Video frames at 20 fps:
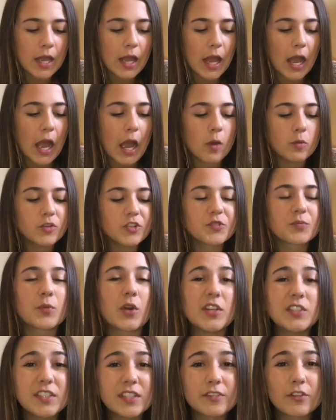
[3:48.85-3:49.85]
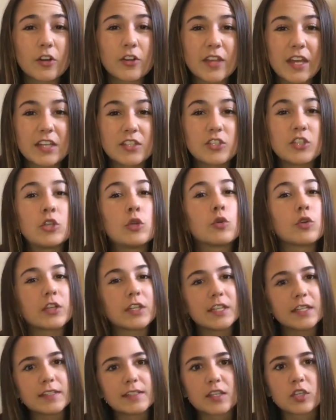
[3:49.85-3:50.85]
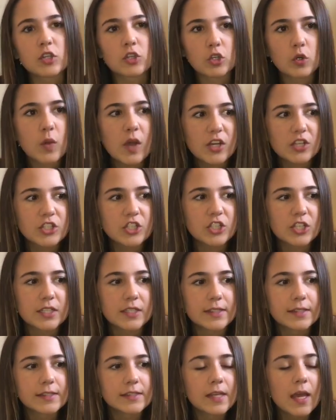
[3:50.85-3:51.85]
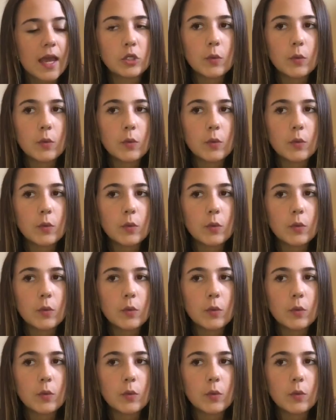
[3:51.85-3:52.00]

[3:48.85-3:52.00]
How responsive are they to your needs and your questions?